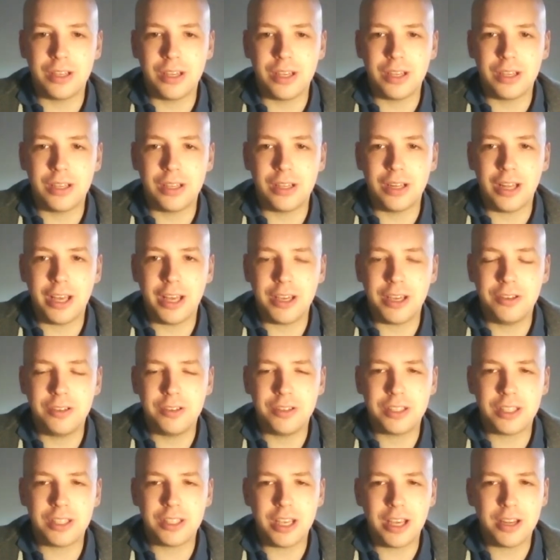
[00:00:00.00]
like you
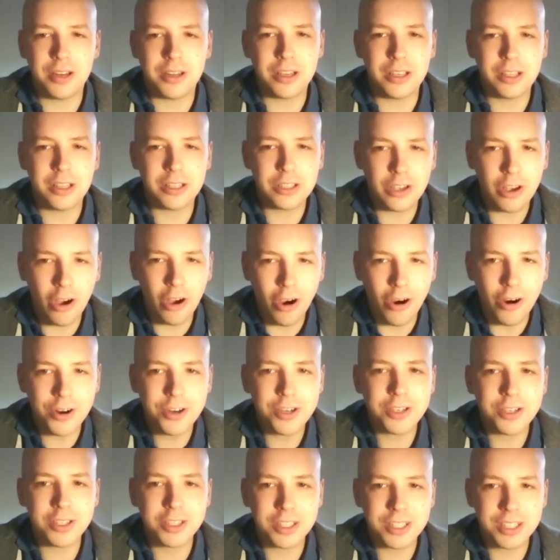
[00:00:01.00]
said, it's
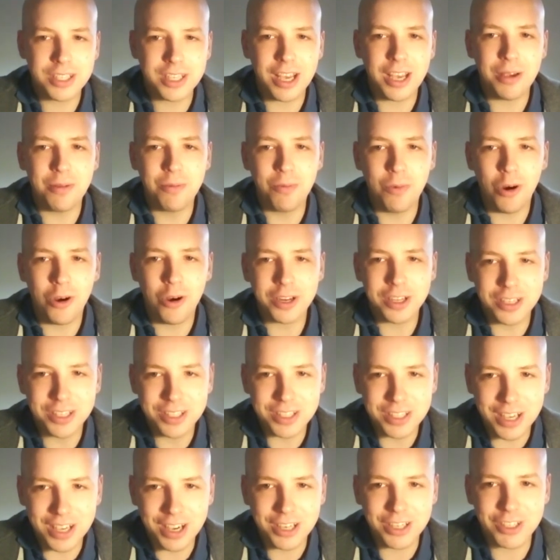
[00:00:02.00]
hard to say what
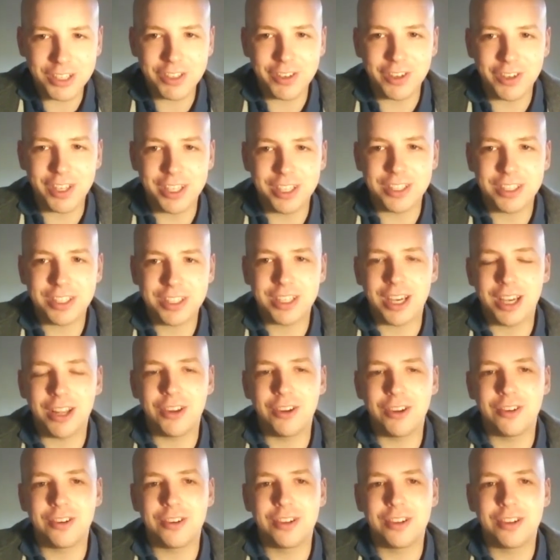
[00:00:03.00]
is actually
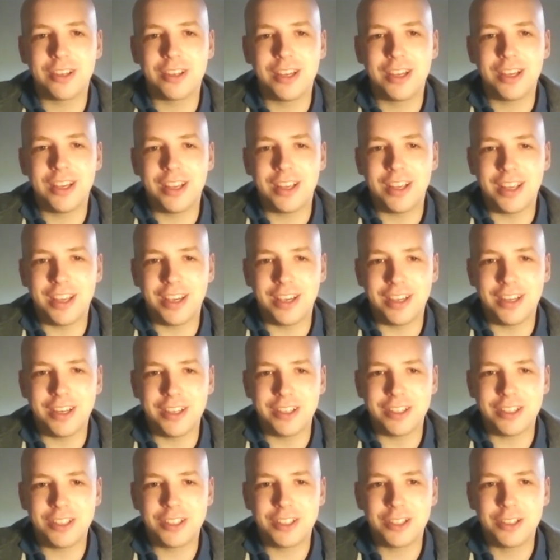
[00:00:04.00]
standard
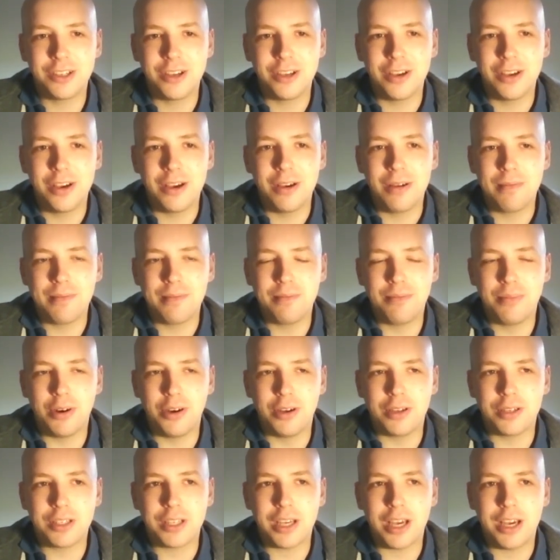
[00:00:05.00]
English.
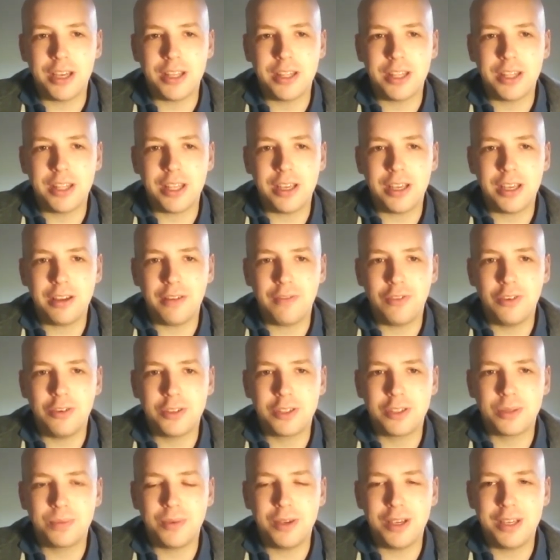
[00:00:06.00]
But I think if you
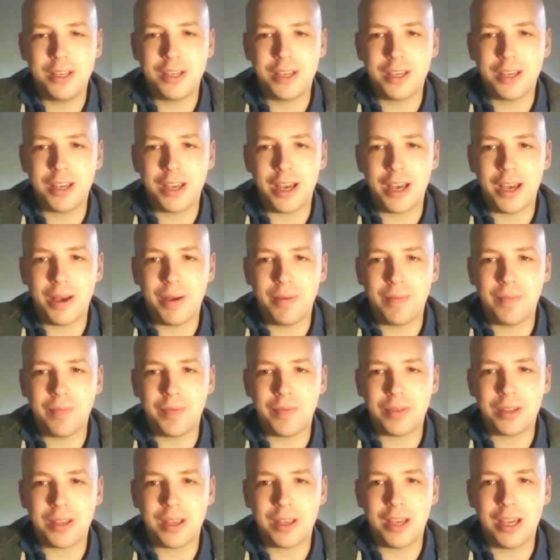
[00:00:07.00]
speak
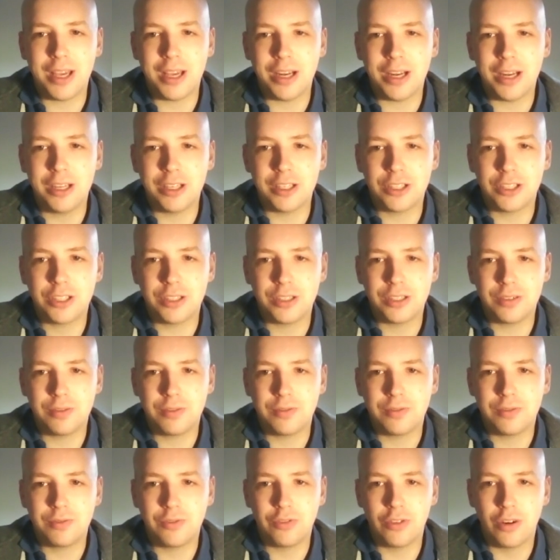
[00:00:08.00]
English
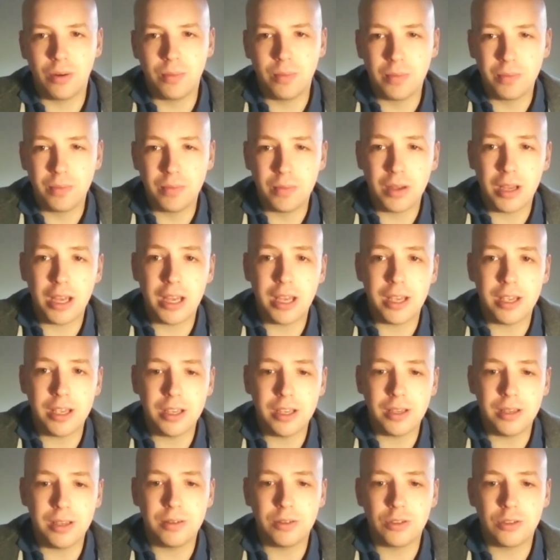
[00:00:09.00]
from
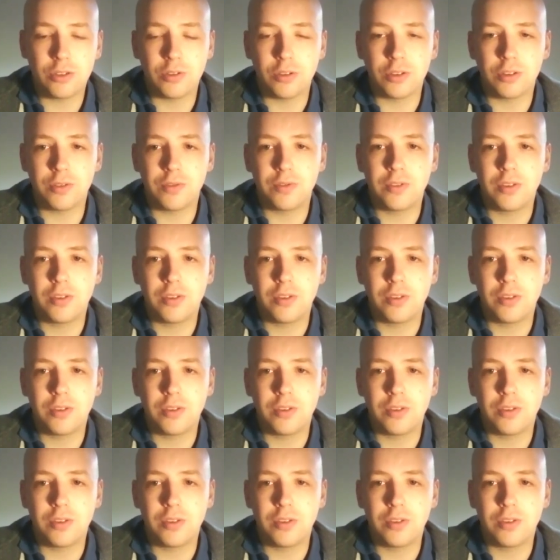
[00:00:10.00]
a sort of